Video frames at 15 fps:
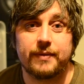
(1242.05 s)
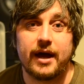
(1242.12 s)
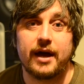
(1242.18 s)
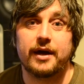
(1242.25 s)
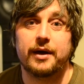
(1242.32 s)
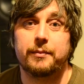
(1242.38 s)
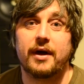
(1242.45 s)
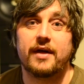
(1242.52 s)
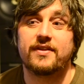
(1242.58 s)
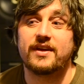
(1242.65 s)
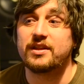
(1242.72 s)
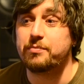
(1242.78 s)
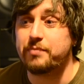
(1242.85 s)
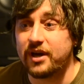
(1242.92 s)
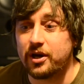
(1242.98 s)
I
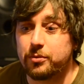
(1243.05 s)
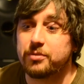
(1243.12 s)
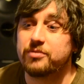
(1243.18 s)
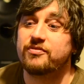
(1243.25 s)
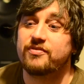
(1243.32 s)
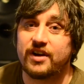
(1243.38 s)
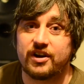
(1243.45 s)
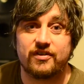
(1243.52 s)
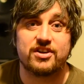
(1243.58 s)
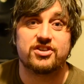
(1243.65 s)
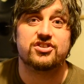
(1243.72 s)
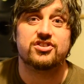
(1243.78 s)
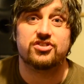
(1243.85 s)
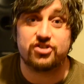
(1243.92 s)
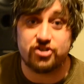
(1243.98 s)
think the pickup
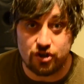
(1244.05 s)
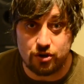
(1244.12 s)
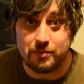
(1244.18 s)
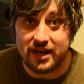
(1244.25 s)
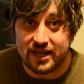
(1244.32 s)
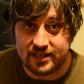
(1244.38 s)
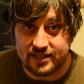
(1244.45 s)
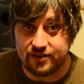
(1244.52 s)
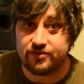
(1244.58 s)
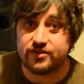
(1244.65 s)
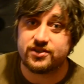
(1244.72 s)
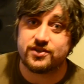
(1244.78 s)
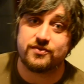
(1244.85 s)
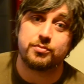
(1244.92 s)
configuration do make a difference.